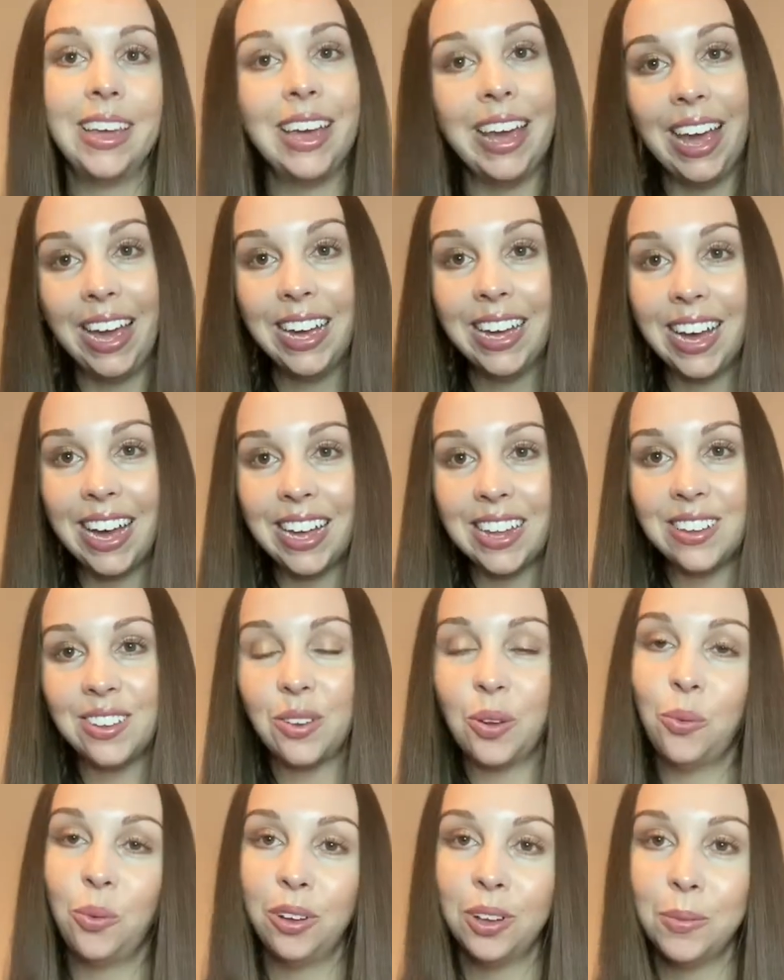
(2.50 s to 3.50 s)
Hey guys,
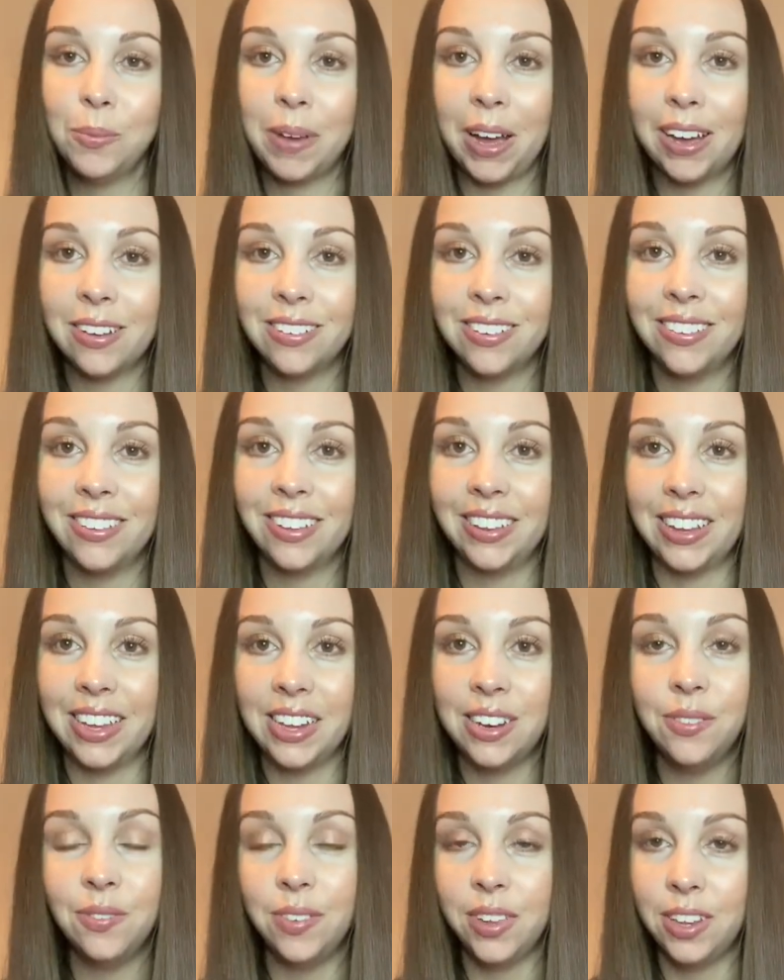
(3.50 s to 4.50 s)
welcome back to the Lee
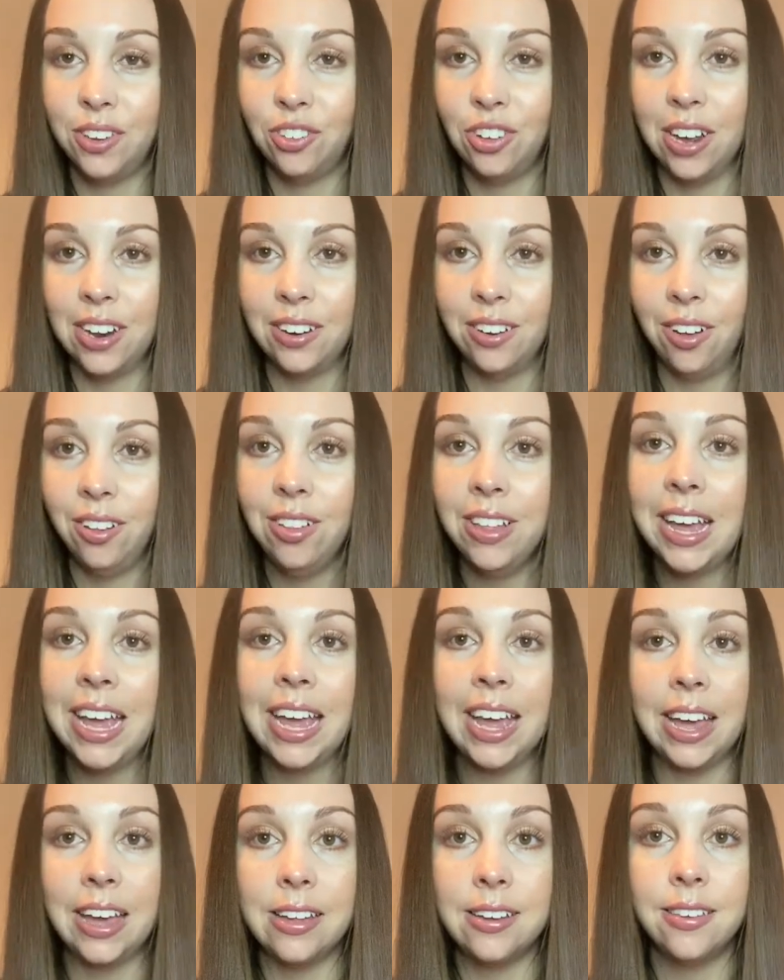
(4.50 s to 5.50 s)
and Fi channel.
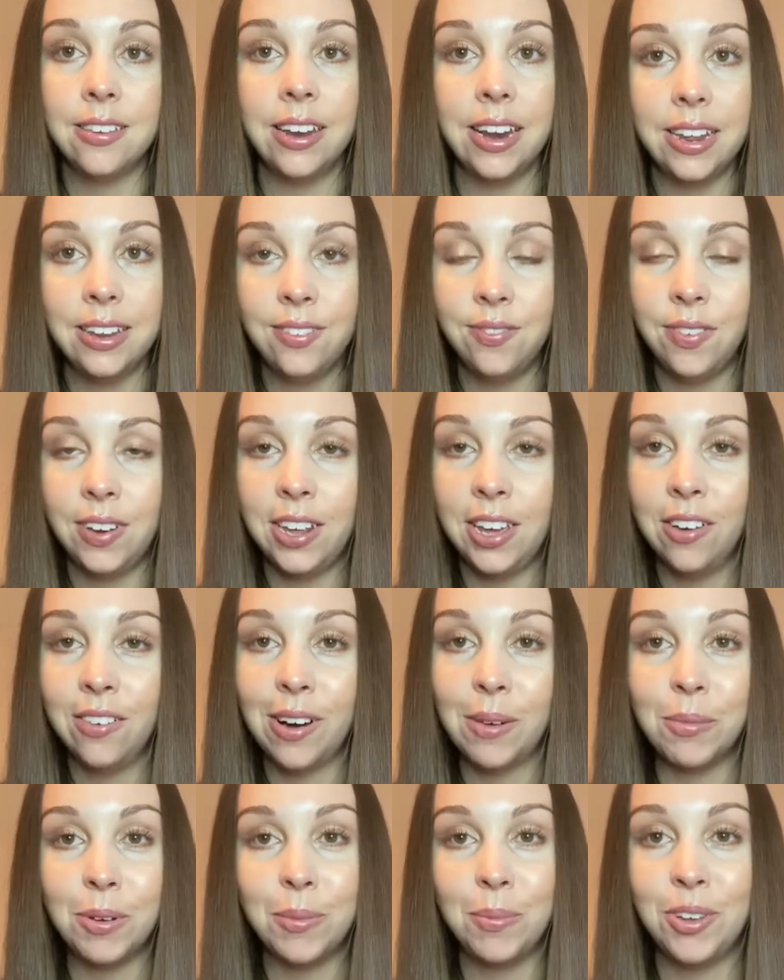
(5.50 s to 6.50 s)
In today's video,
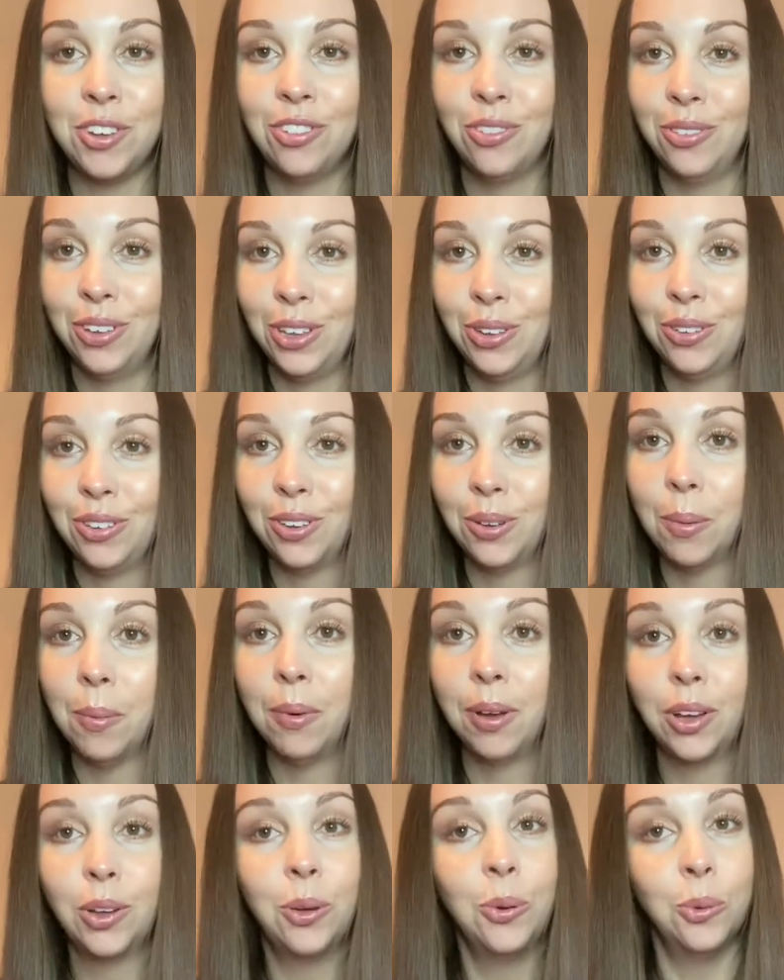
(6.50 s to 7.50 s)
I'm going to be showing you some
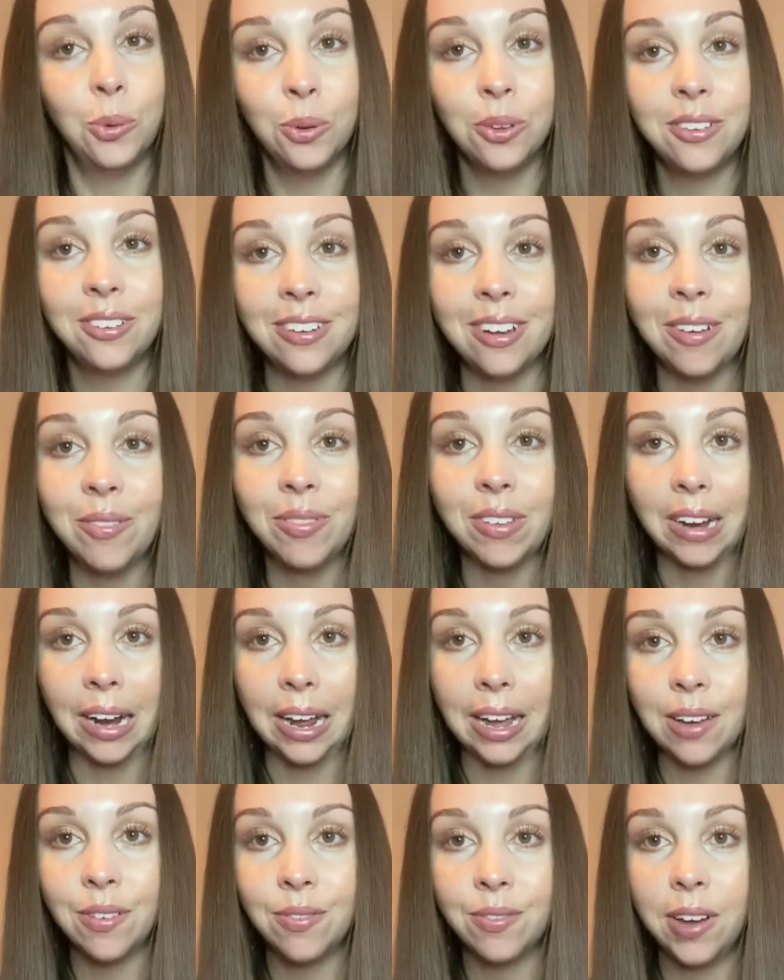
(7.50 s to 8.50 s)
cool stuff that I
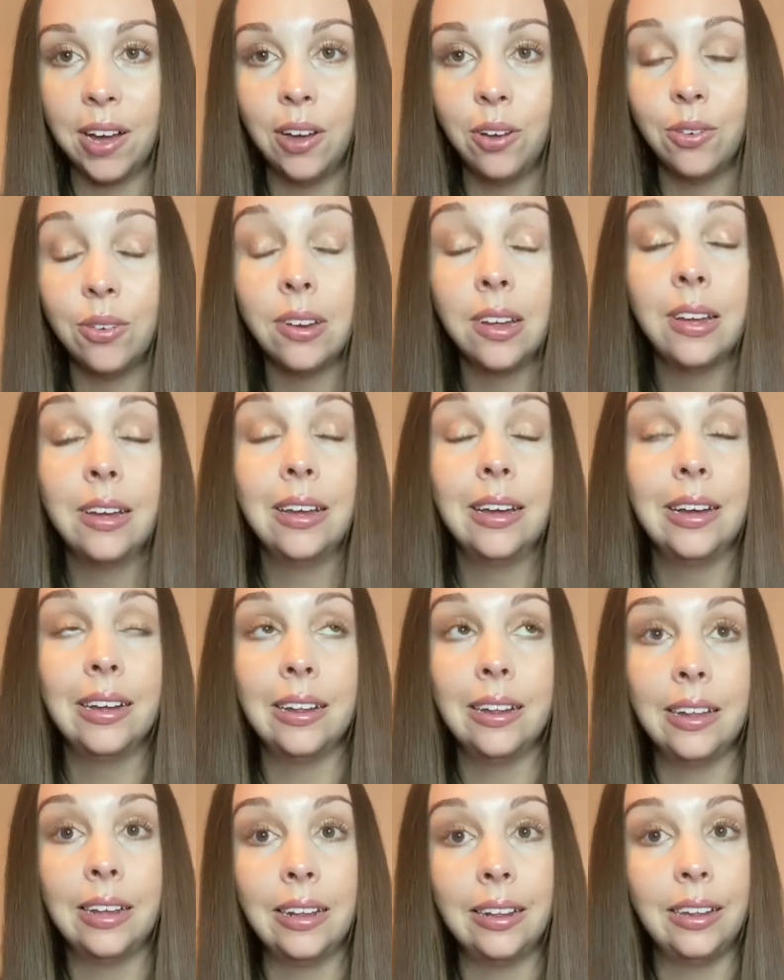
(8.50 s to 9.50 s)
have found
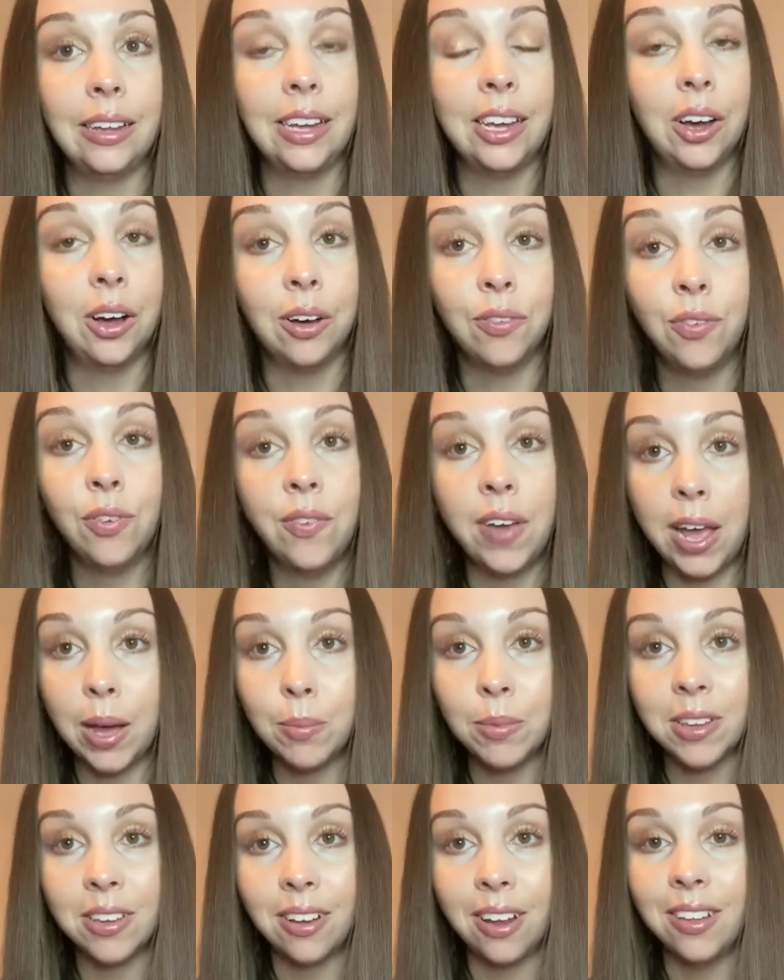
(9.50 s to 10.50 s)
lately off of
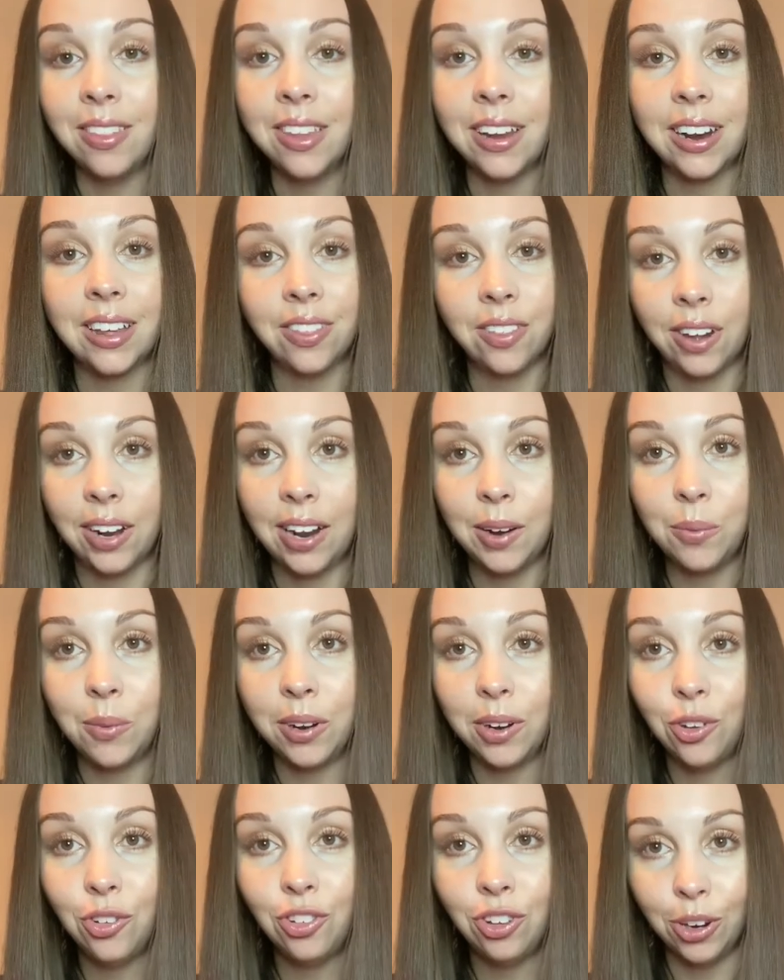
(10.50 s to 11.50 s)
Amazon that I thought I'd want
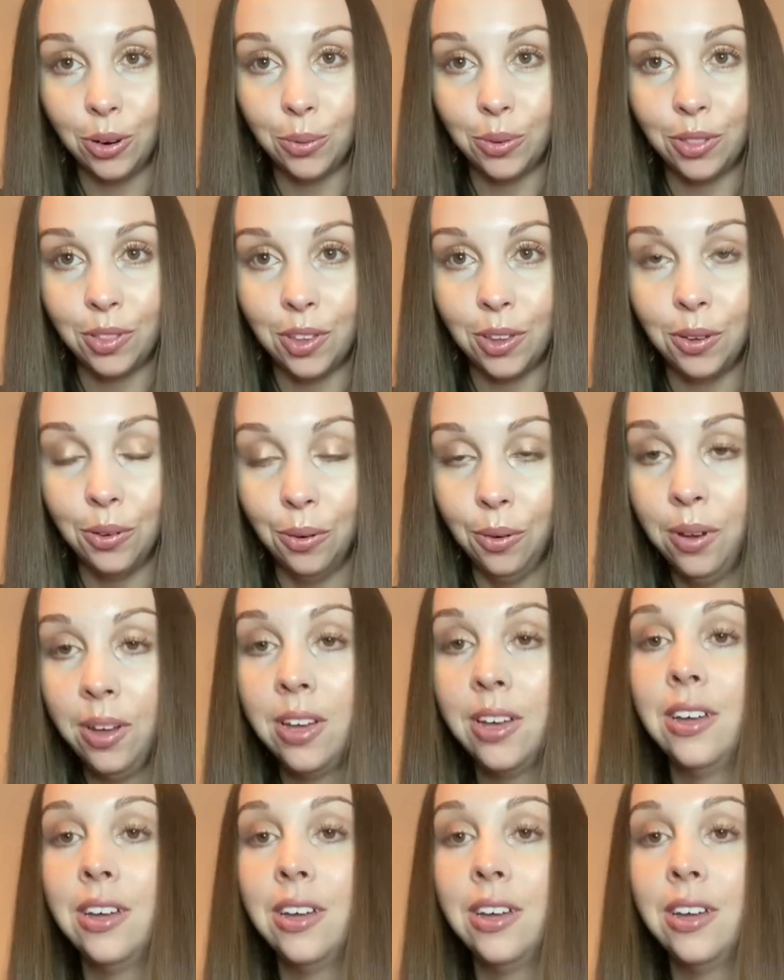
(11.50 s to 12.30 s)
to share with you.